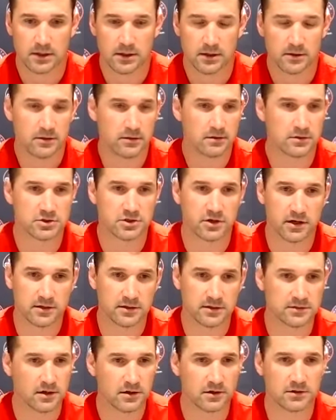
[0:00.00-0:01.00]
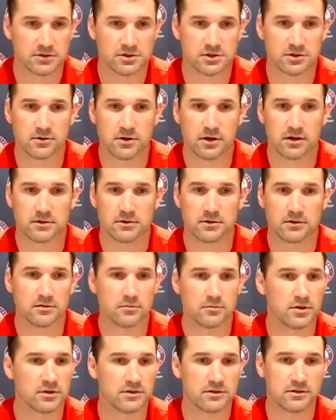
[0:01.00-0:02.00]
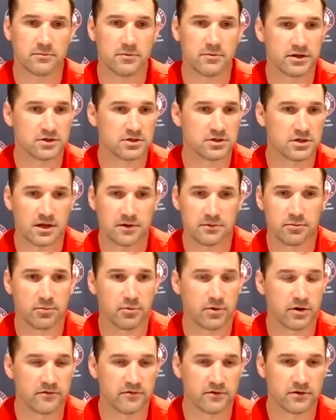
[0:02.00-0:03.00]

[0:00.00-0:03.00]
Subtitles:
You can train as hard as you want. You can be in the best shape, whatever